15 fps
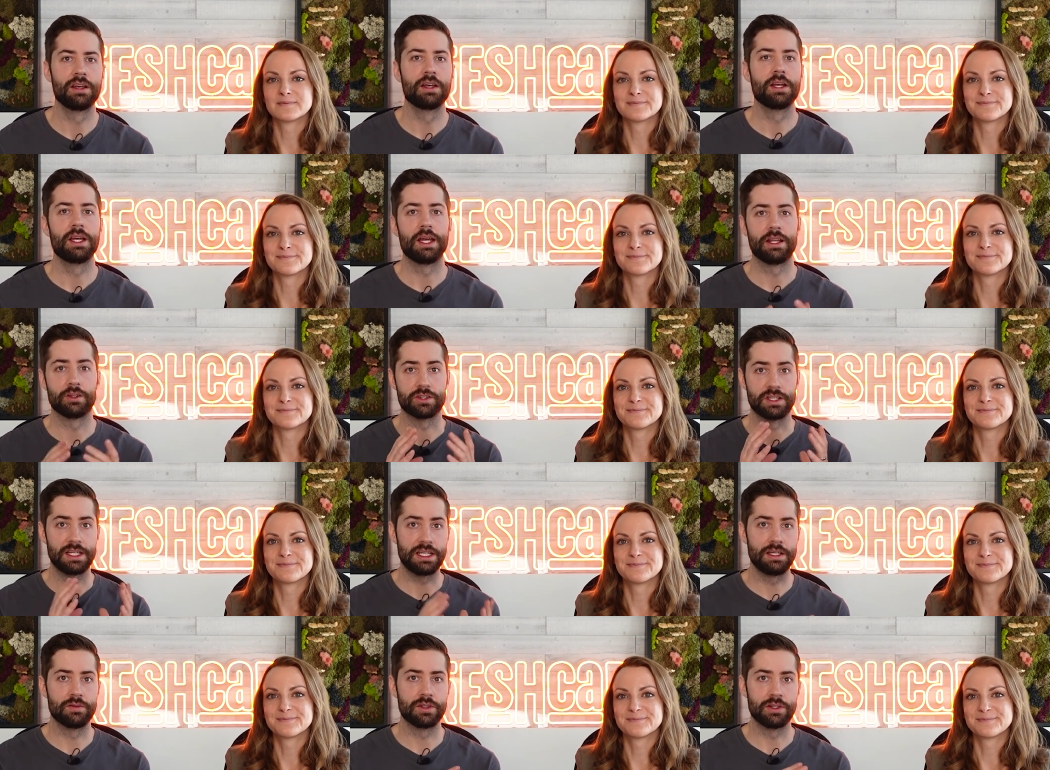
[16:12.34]
Speaker 1: And there's an
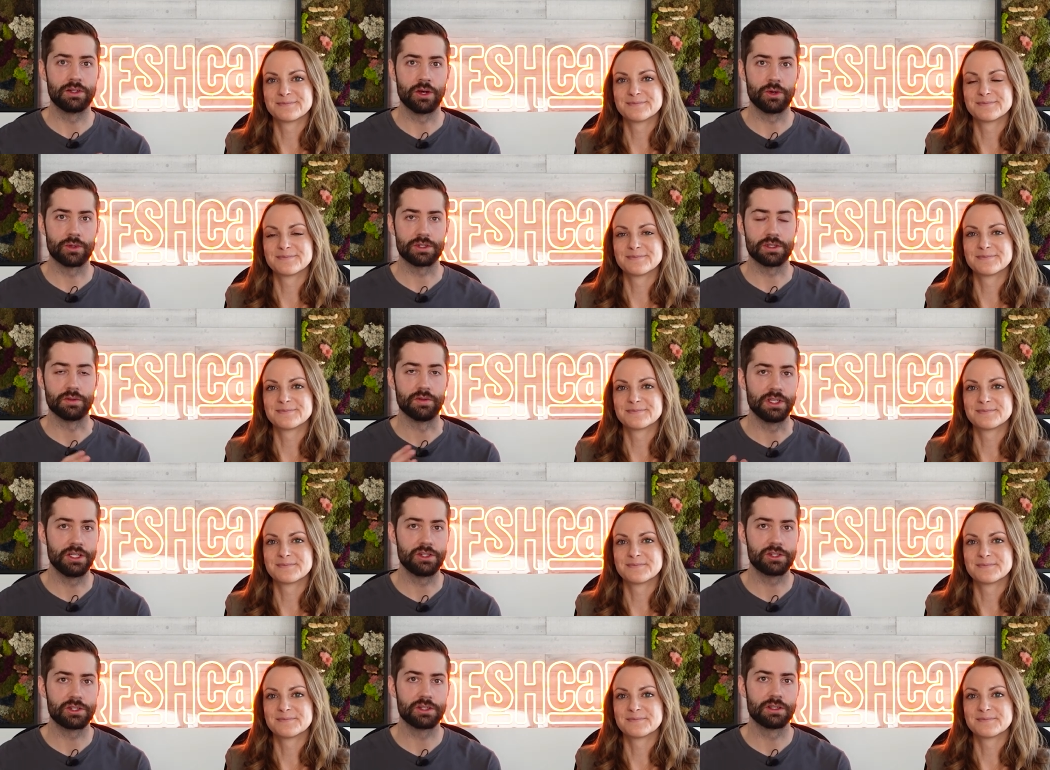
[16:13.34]
even dose of
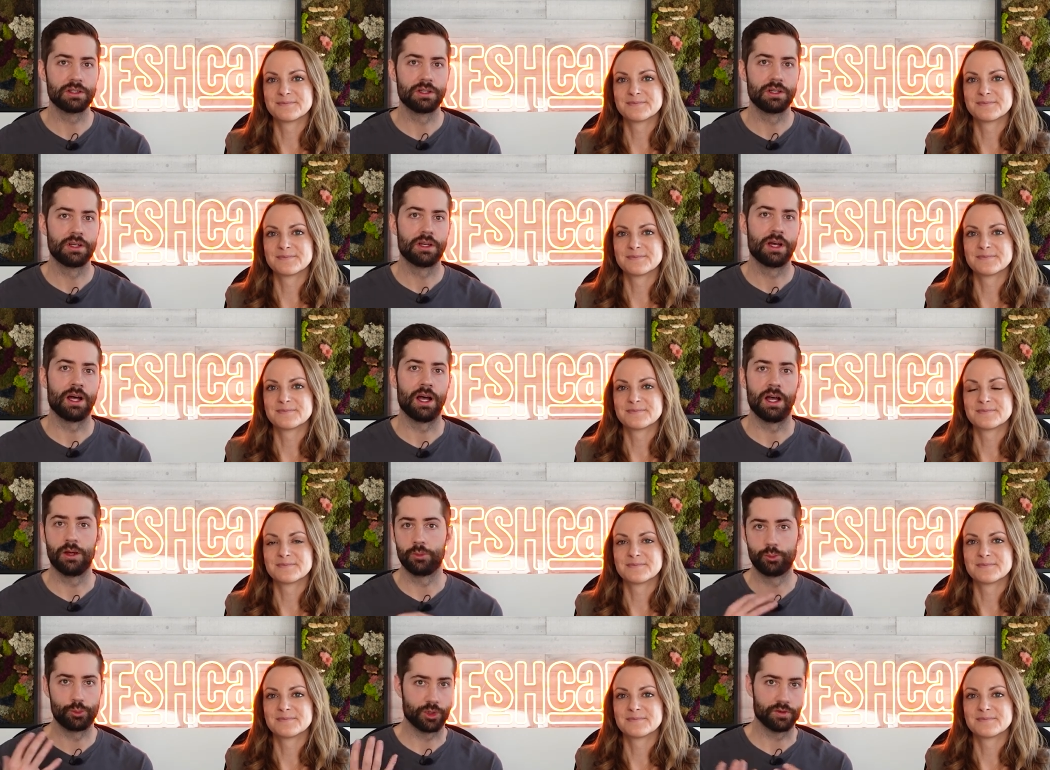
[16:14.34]
each,
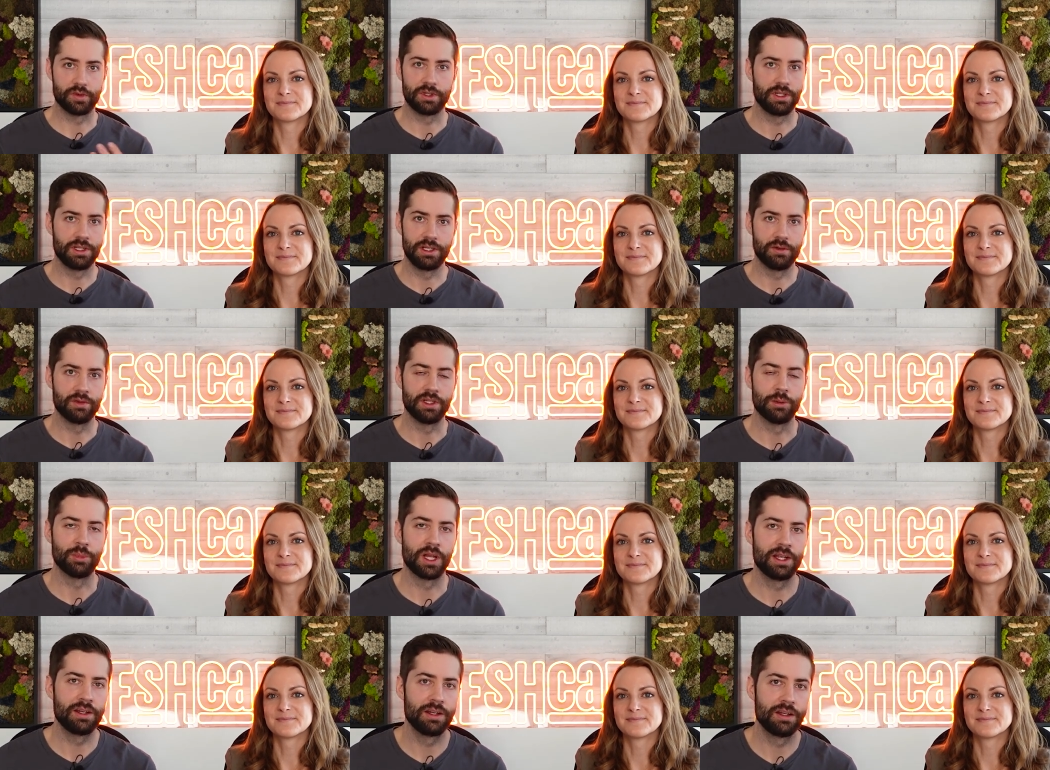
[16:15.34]
uh, perfectly evenly
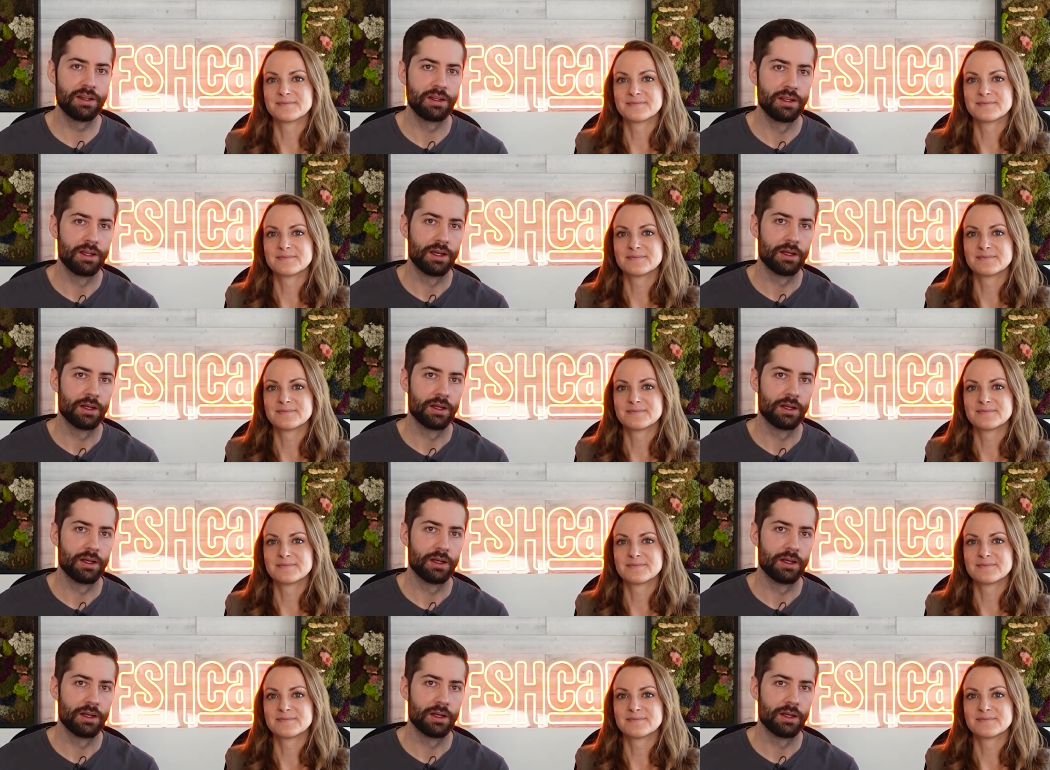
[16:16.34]
blended.